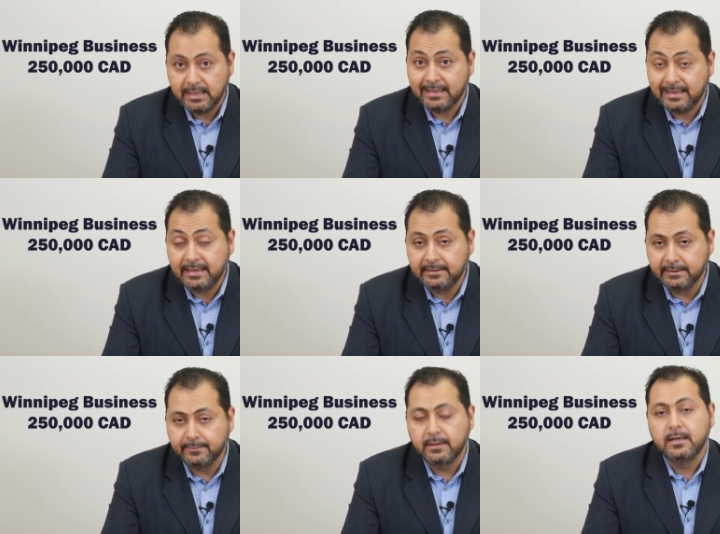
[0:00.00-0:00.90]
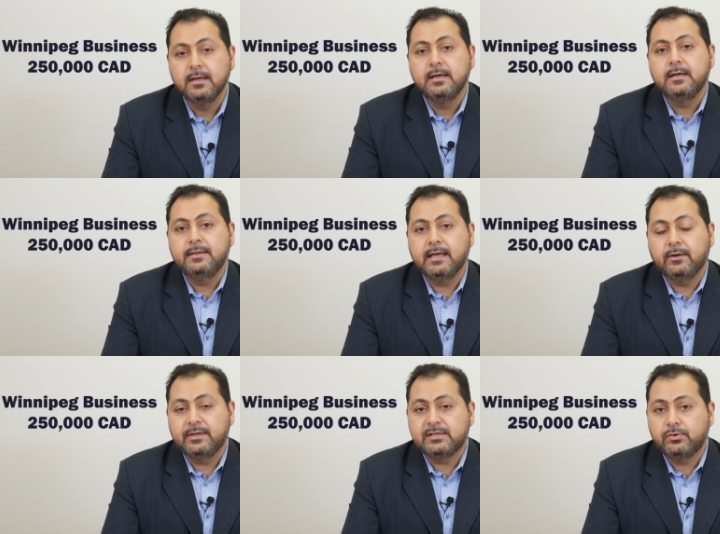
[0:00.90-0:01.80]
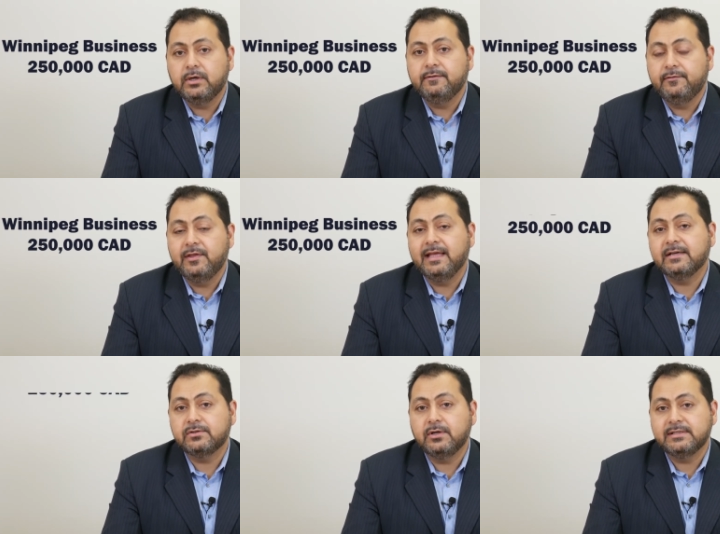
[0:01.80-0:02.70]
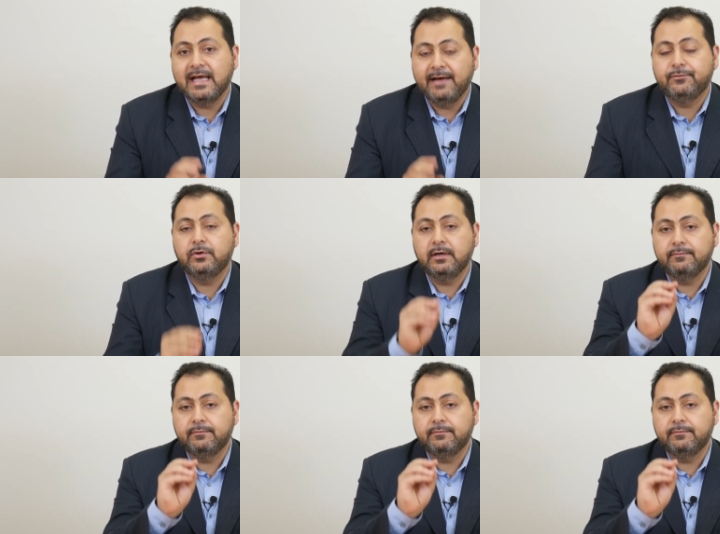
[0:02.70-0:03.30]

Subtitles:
Canadian. Now, this $250,000 have to come